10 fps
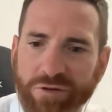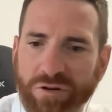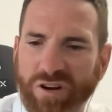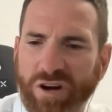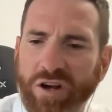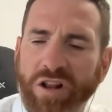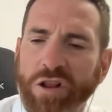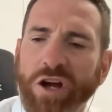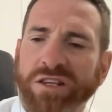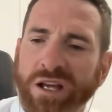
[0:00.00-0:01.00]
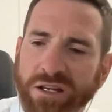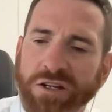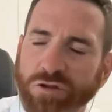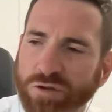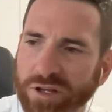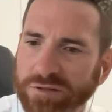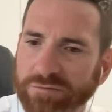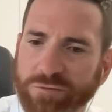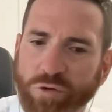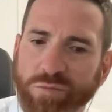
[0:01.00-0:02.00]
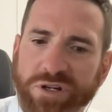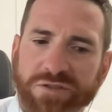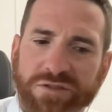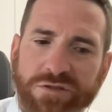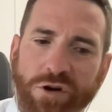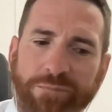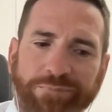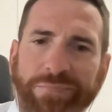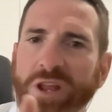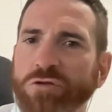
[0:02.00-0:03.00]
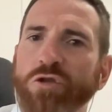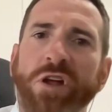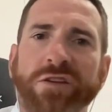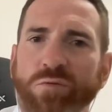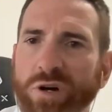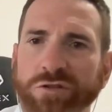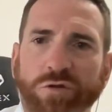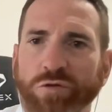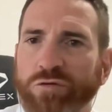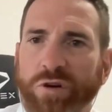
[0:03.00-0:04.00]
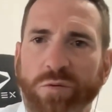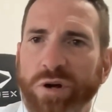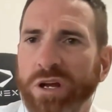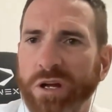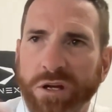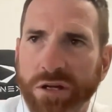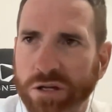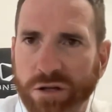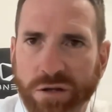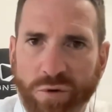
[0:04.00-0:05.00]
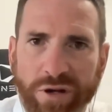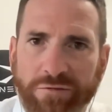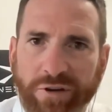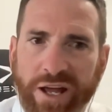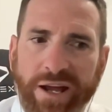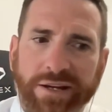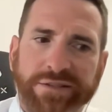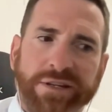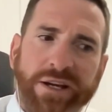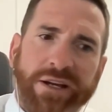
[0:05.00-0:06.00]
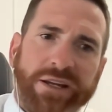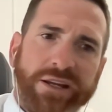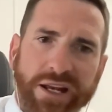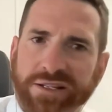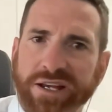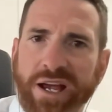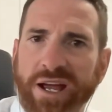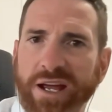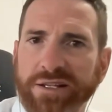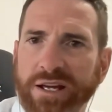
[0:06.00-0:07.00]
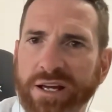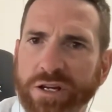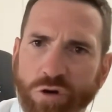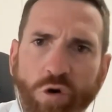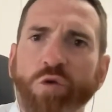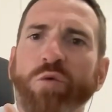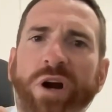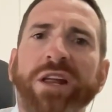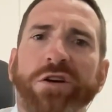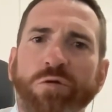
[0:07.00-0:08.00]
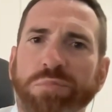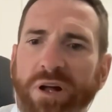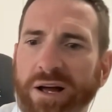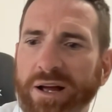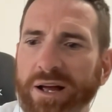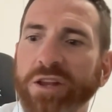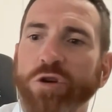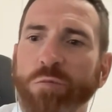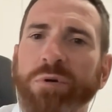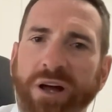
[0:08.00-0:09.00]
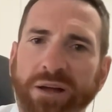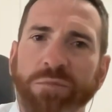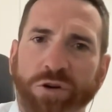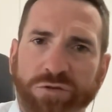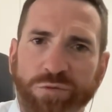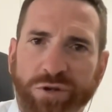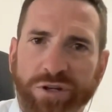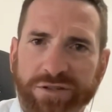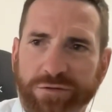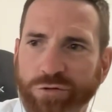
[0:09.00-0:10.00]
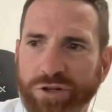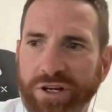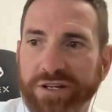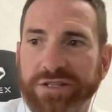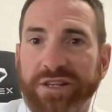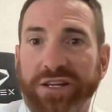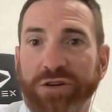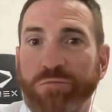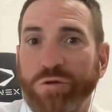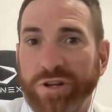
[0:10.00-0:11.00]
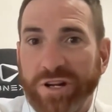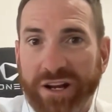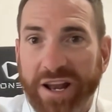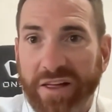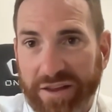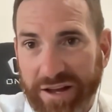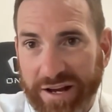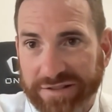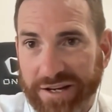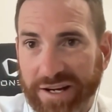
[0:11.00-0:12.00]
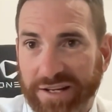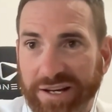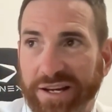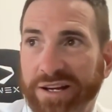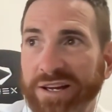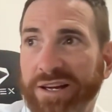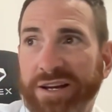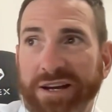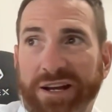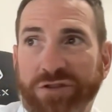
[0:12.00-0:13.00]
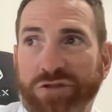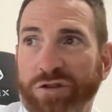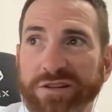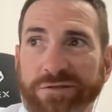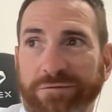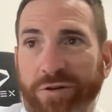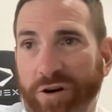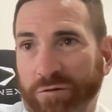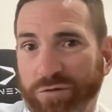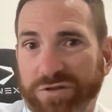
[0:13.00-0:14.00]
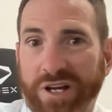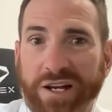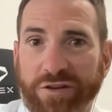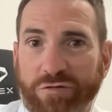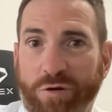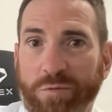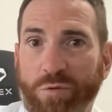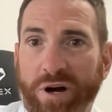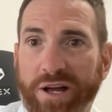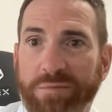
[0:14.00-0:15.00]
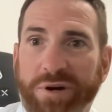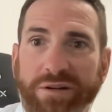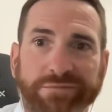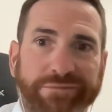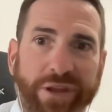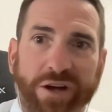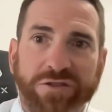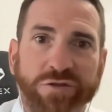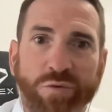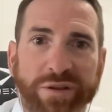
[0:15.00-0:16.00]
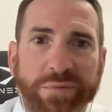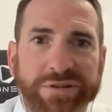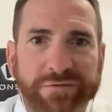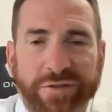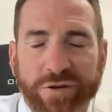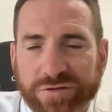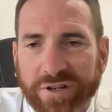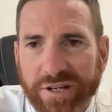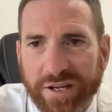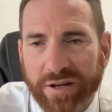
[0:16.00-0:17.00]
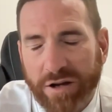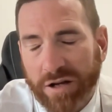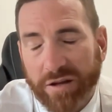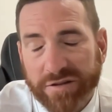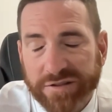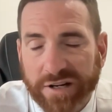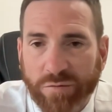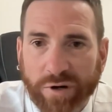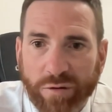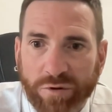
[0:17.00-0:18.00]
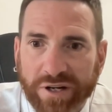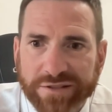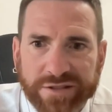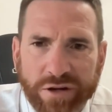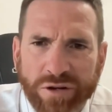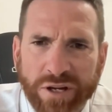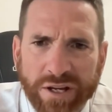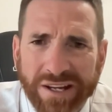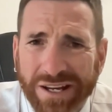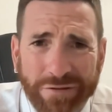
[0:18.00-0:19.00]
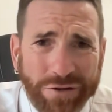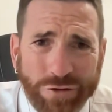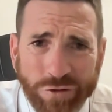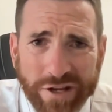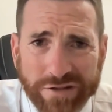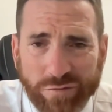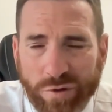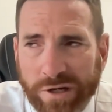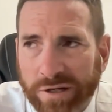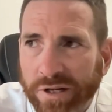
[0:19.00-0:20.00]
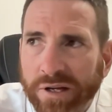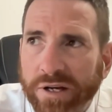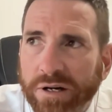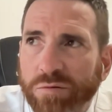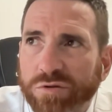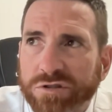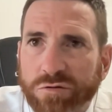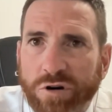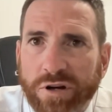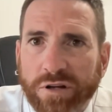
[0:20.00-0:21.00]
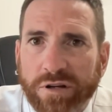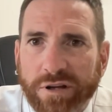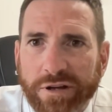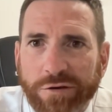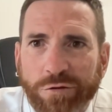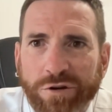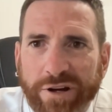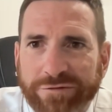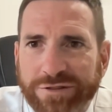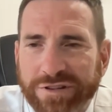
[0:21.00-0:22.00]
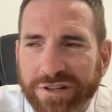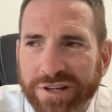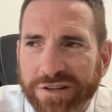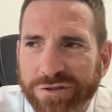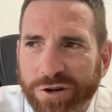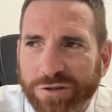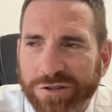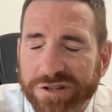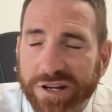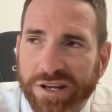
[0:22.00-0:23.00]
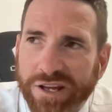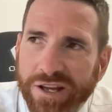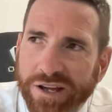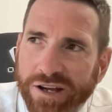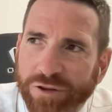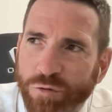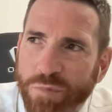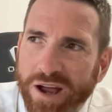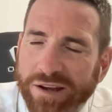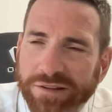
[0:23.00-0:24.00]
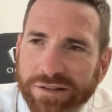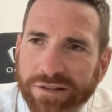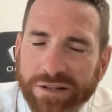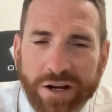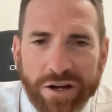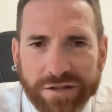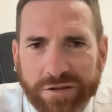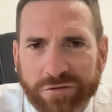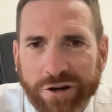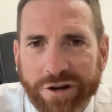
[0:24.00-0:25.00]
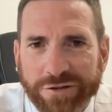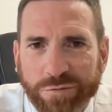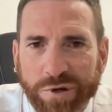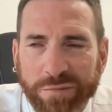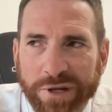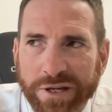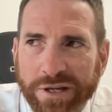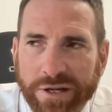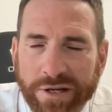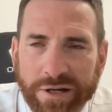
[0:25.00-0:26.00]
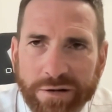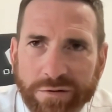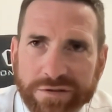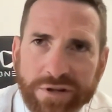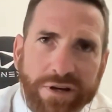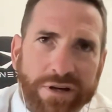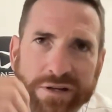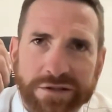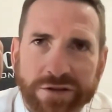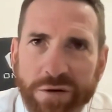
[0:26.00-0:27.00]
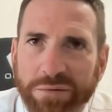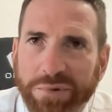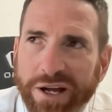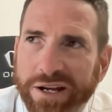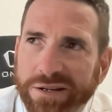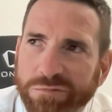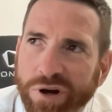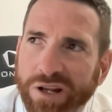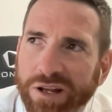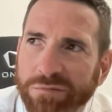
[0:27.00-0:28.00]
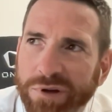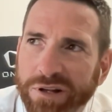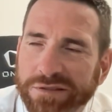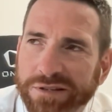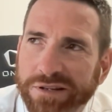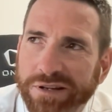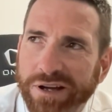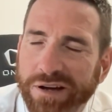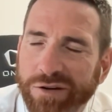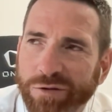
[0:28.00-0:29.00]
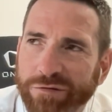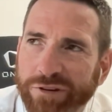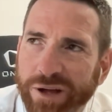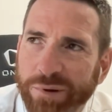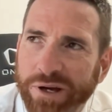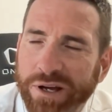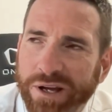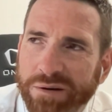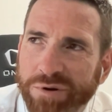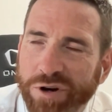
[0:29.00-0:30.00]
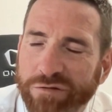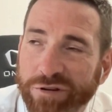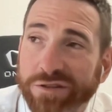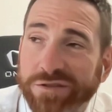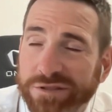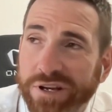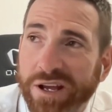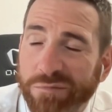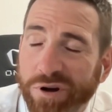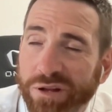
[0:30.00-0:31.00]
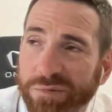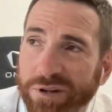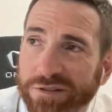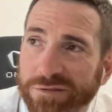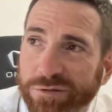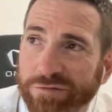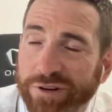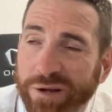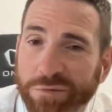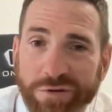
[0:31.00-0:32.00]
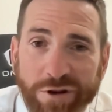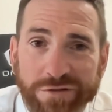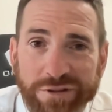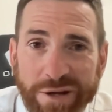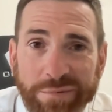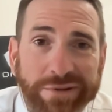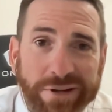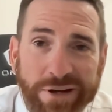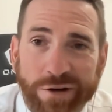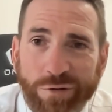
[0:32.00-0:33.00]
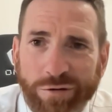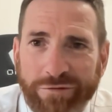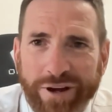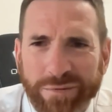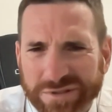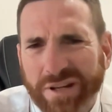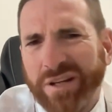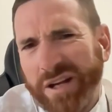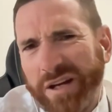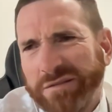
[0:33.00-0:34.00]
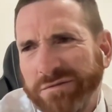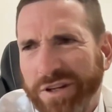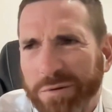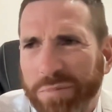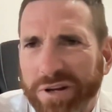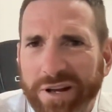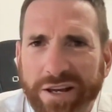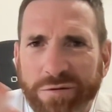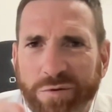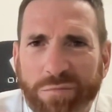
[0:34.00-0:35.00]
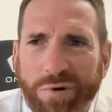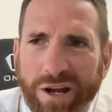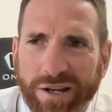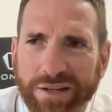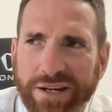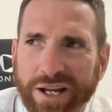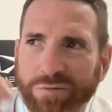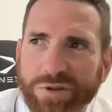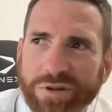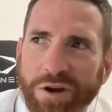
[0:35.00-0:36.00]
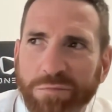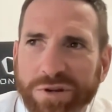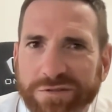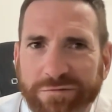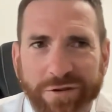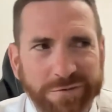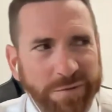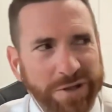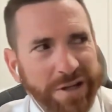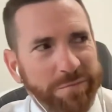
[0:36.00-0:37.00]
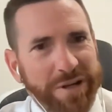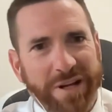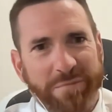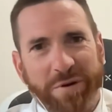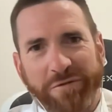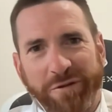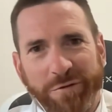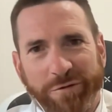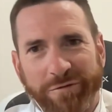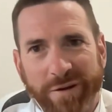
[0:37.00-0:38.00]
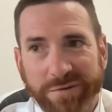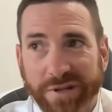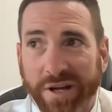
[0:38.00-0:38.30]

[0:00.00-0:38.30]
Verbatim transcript: And, and I like that year 2004 because it's not 2001, 2, and 3 where you, are winning flags, you're getting tagged, you're already a good player, and you're playing multiple years of good years, and then you put in another outstanding year. And in 2005, we were starting to drop away, but I still won the best and fairest that year, only the second one I won. So even in 2001, I wasn't quite uh, good enough to get the chocolates yet. I look back and then the guys, the three guys who beat me was uh, Simon Black, Brownlow medalist and uh, Hall of Famer, Michael Voss, Brownlow medalist, Hall of Famer, and Nigel Lappin, Hall of Famer. So, you know, you get beaten out, you win a Brownlow, and you can't win your own best and fairest, but you get beaten out by three Hall of Famers.